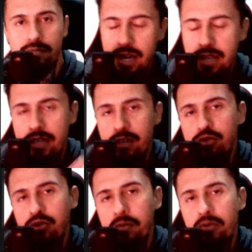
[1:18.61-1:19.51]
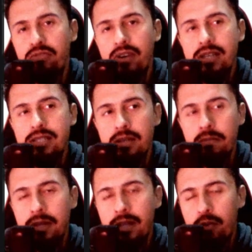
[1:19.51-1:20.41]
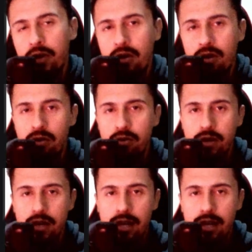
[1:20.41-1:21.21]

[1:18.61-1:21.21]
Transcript: And they usually provide something that we call